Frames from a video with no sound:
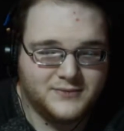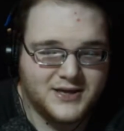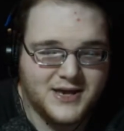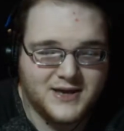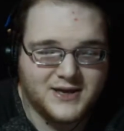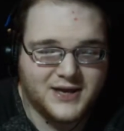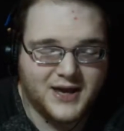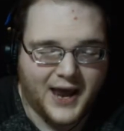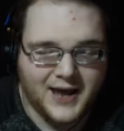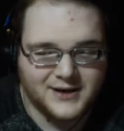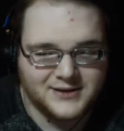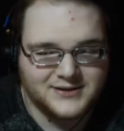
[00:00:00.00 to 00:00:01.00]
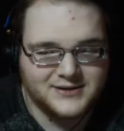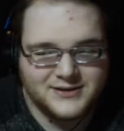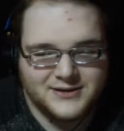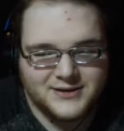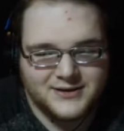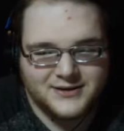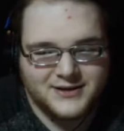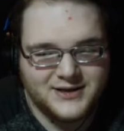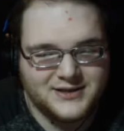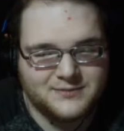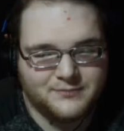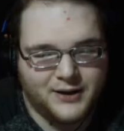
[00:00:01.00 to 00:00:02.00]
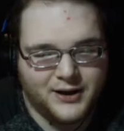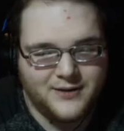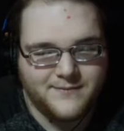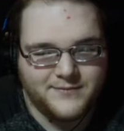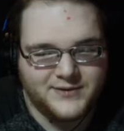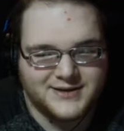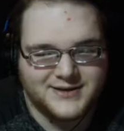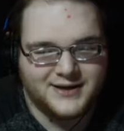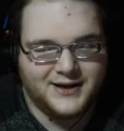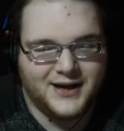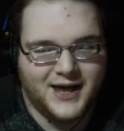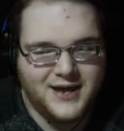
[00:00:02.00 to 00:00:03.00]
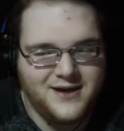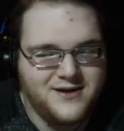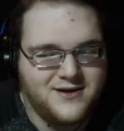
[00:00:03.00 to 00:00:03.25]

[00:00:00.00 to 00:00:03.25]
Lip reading: He can't. His mom doesn't like